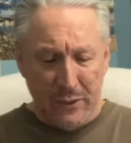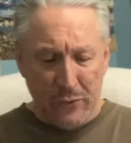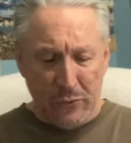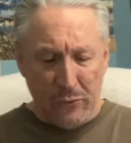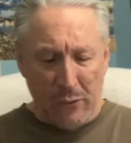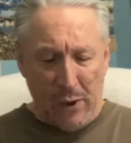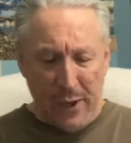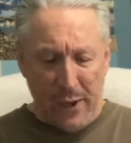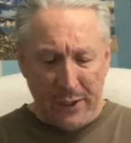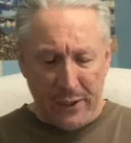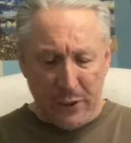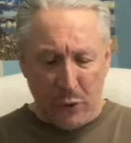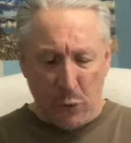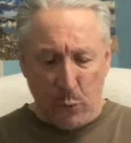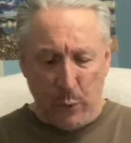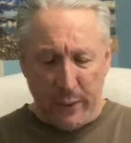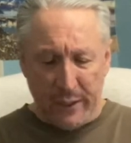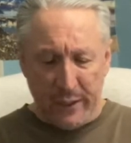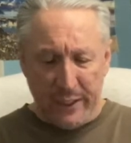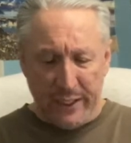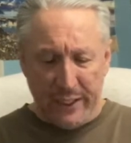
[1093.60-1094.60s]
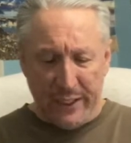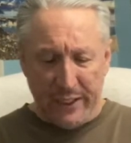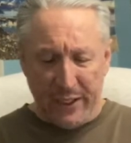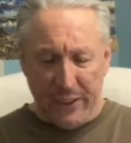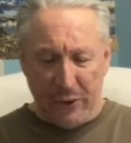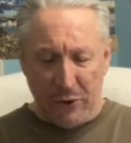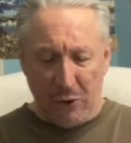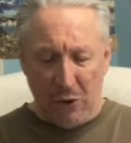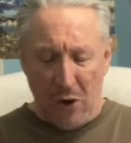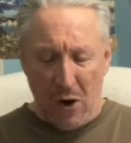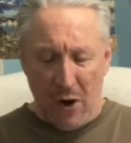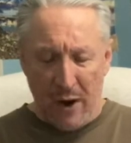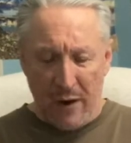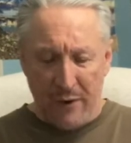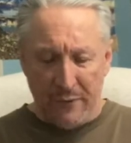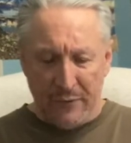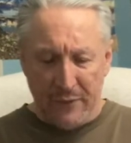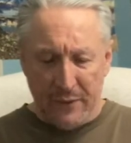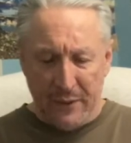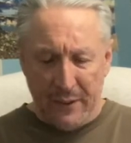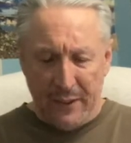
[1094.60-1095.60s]
Rhonda quickly cut her
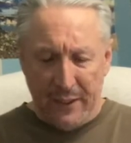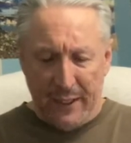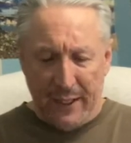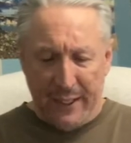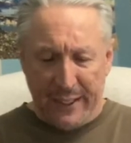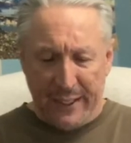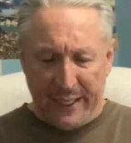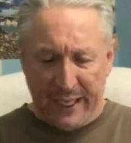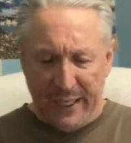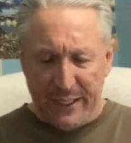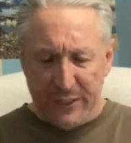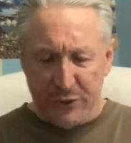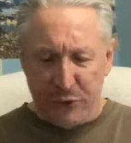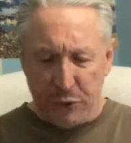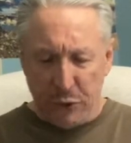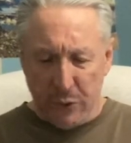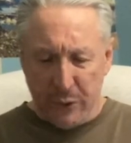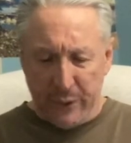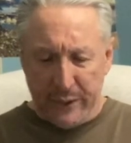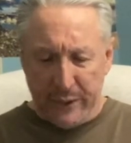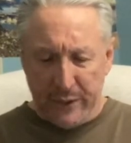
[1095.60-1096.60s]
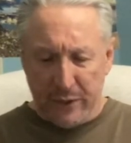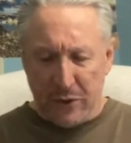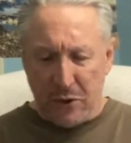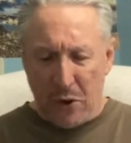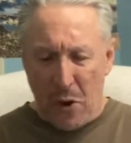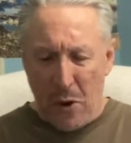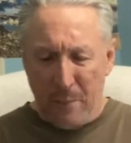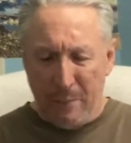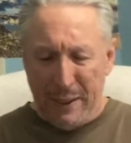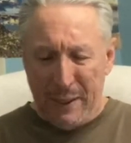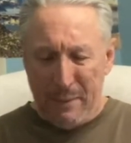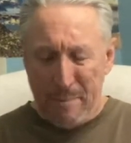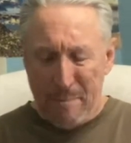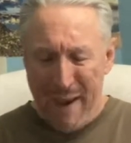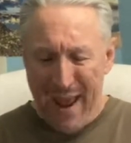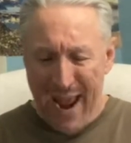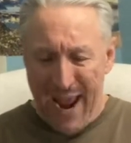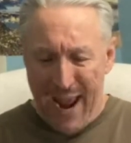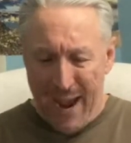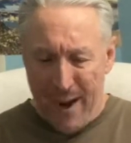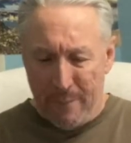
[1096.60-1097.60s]
off. Again, Julia, call me
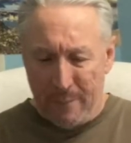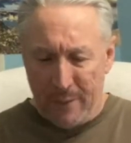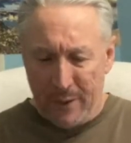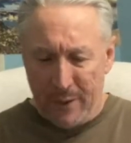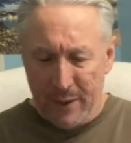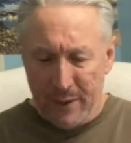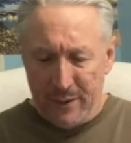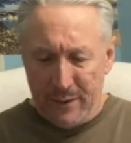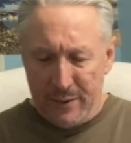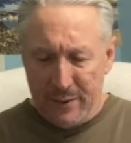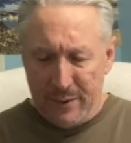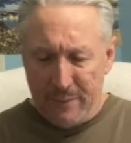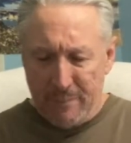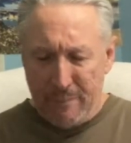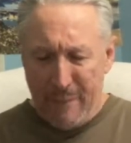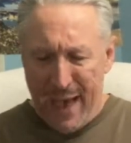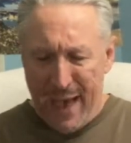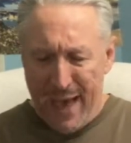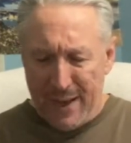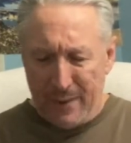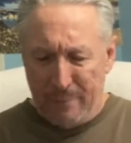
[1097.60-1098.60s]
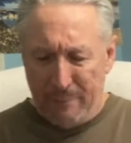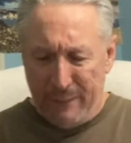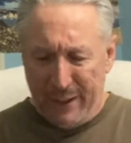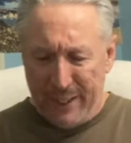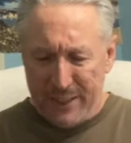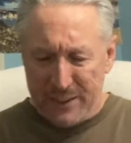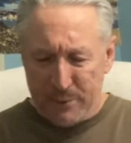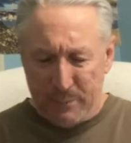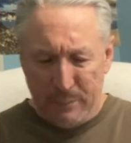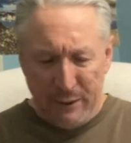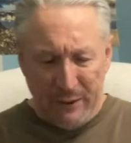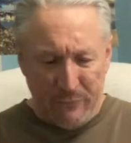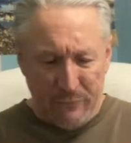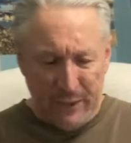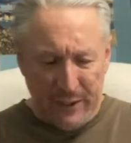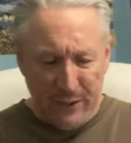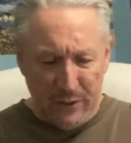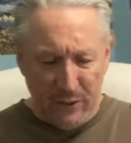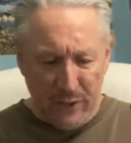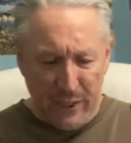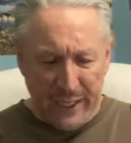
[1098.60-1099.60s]
ma'am. Madam makes me
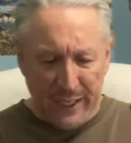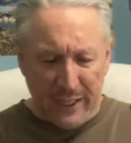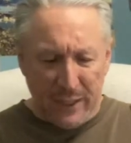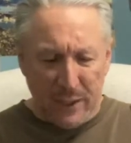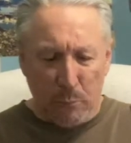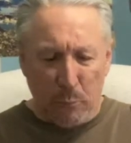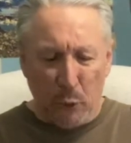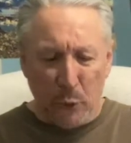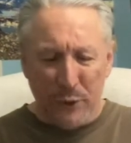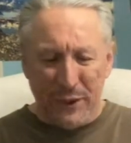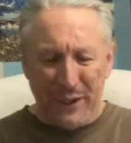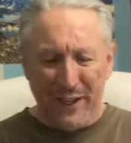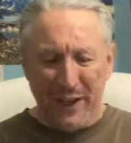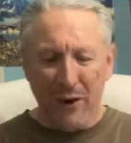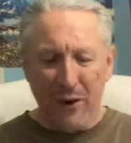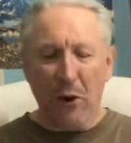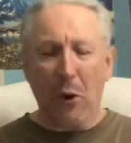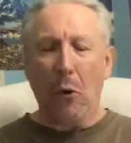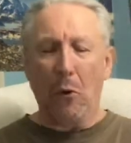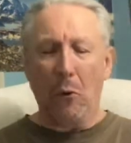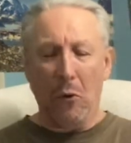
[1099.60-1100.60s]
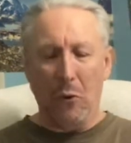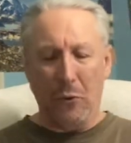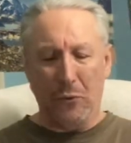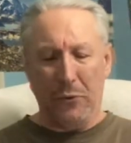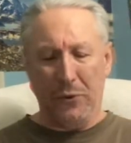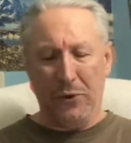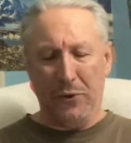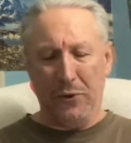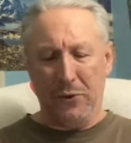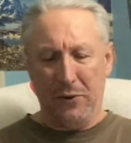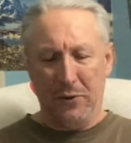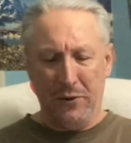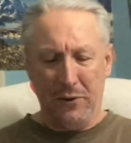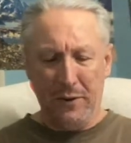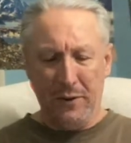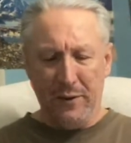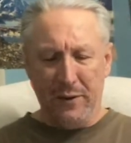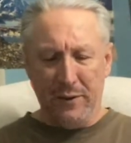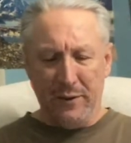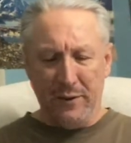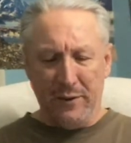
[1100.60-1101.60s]
feel like a bordello owner.
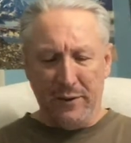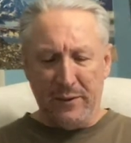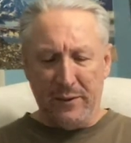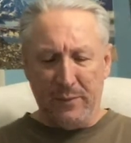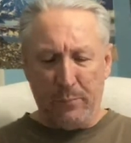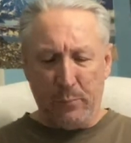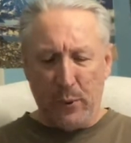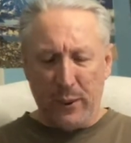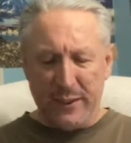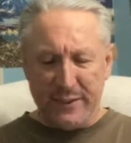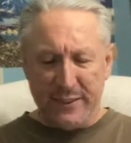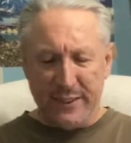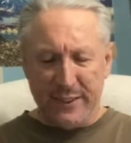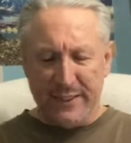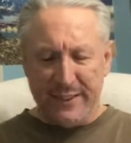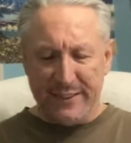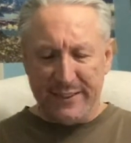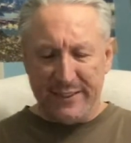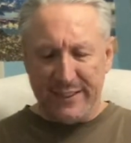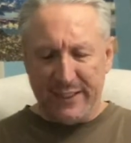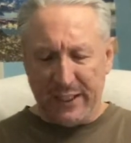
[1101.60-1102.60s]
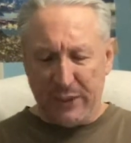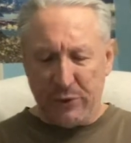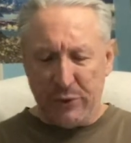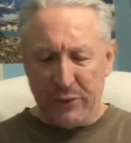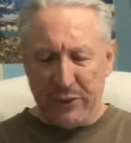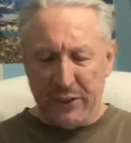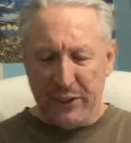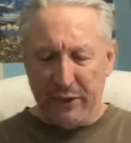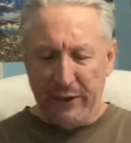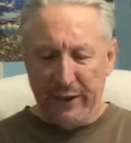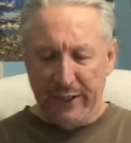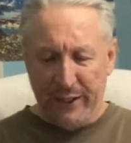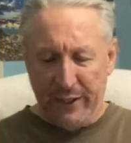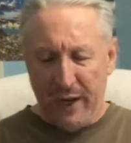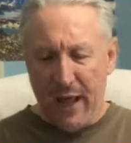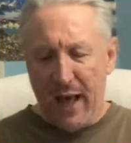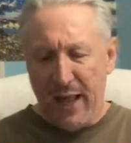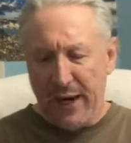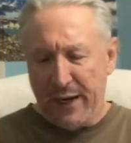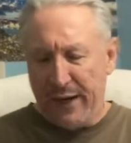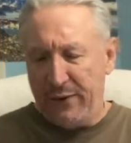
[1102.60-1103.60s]
The president's secretary
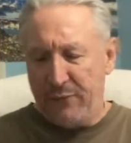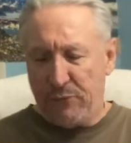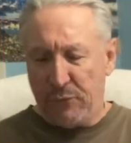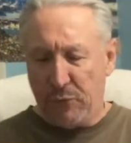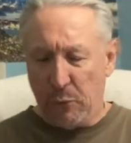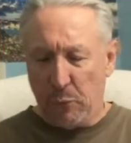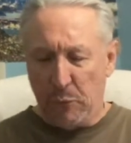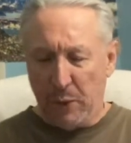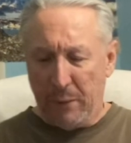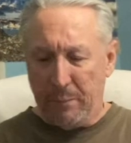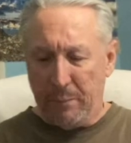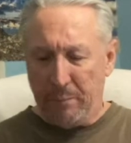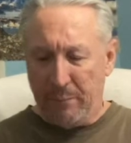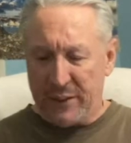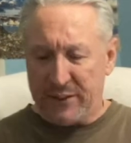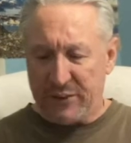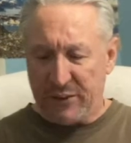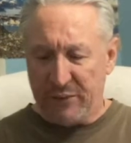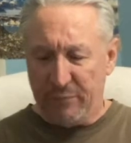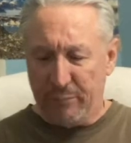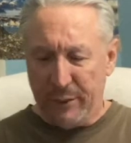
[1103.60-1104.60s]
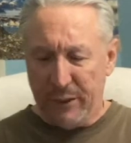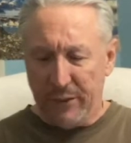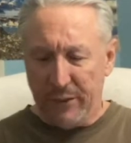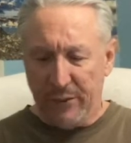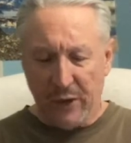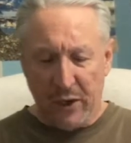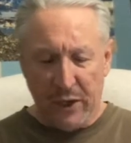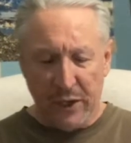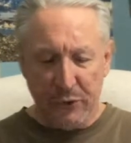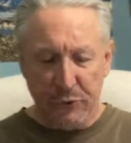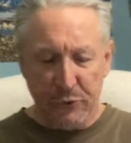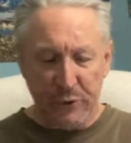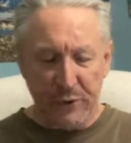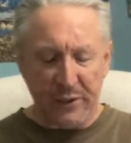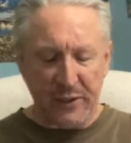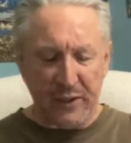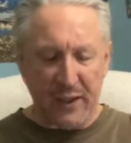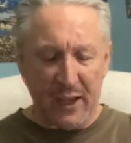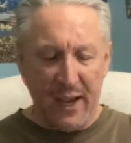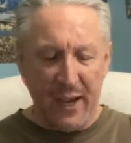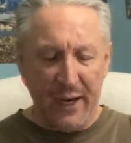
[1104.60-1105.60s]
nodded for what must have been the
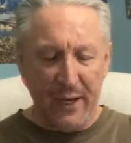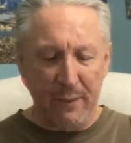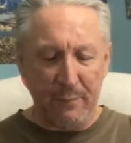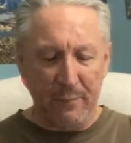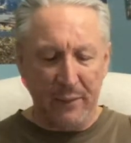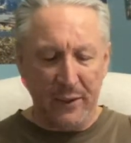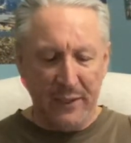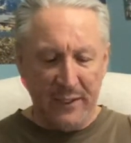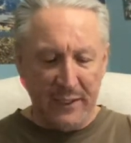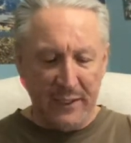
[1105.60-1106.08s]
100th time.